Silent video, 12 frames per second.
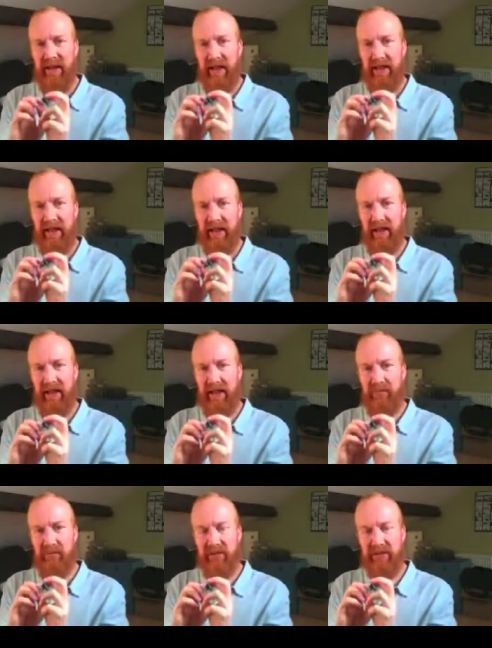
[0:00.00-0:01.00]
And that
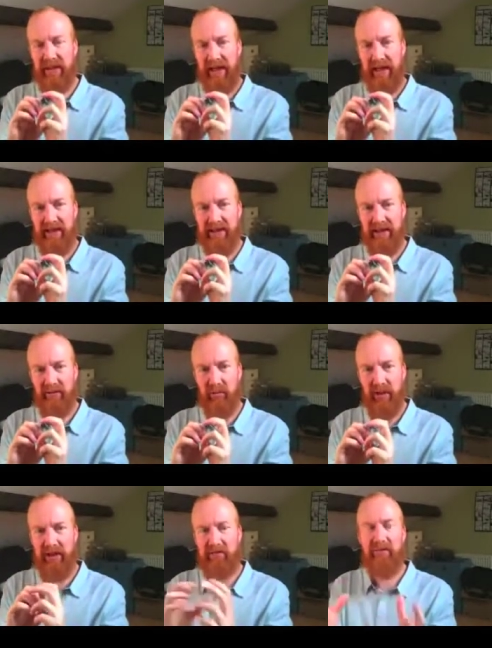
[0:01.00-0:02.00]
allows us to access
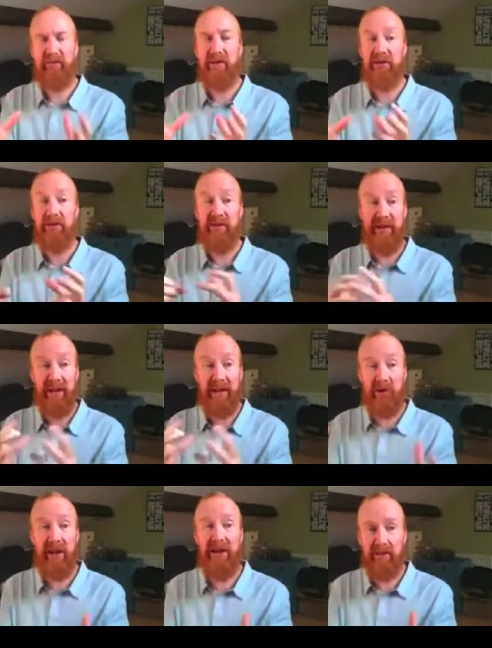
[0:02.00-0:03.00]
what he refers to as the
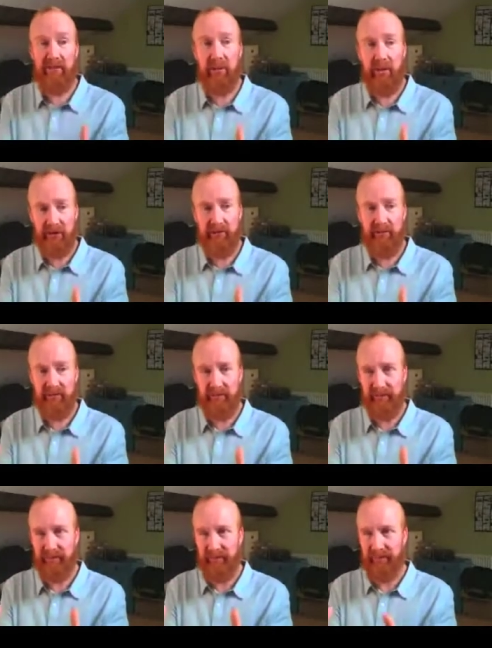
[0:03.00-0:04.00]
adjacent possible.
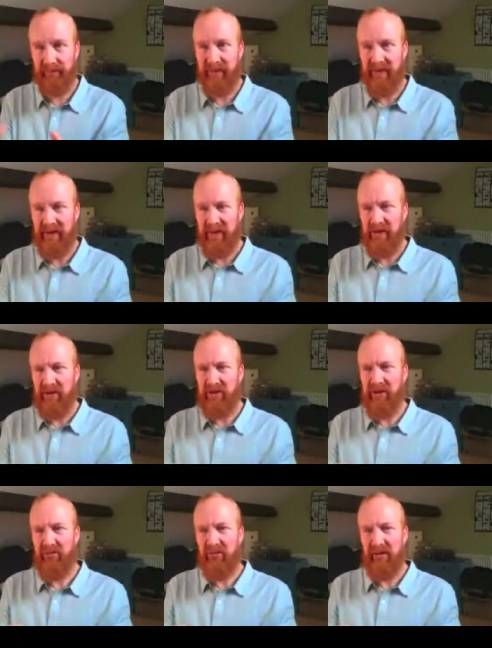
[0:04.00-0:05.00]

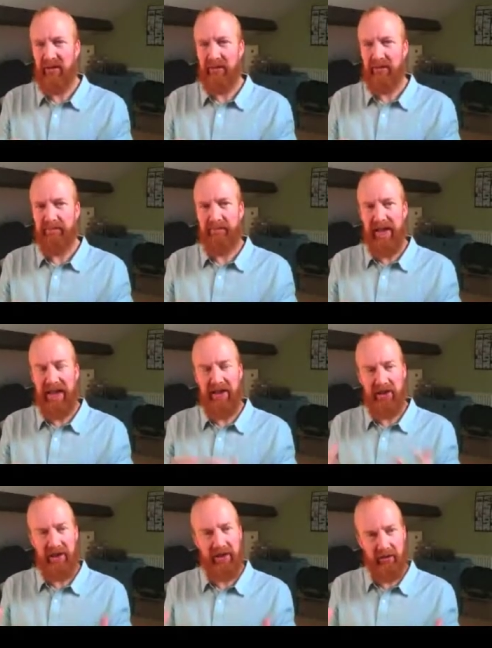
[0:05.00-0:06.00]
So
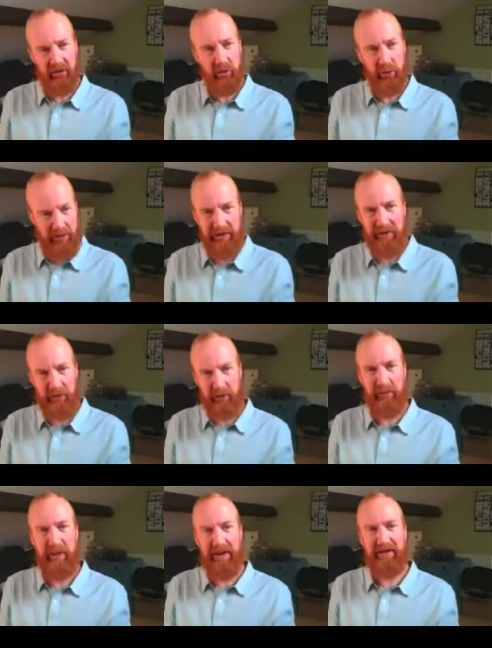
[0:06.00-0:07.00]
actually the trick
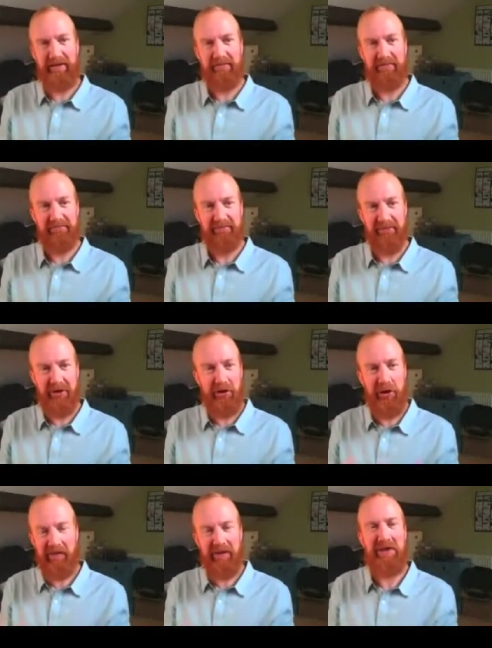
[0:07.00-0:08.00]
to
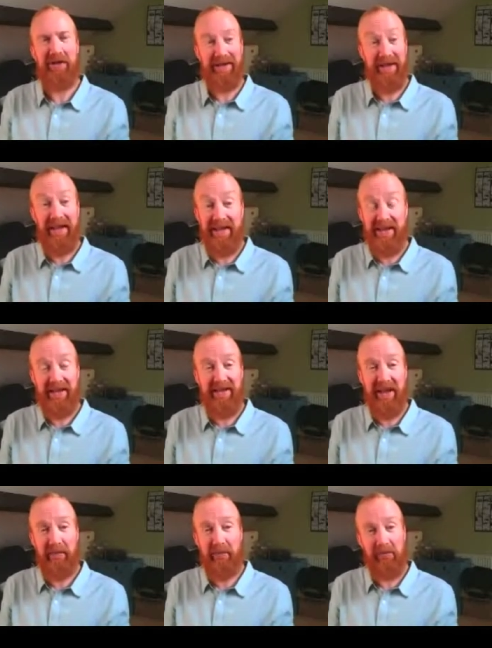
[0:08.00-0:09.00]
generating ideas is
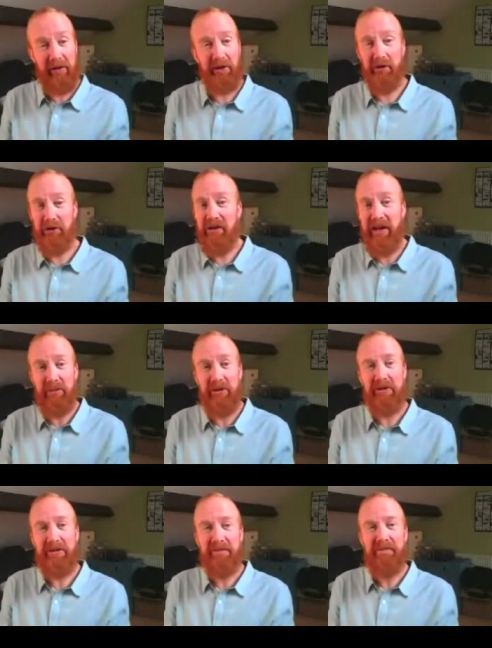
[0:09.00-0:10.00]
to have a really good scrapyard.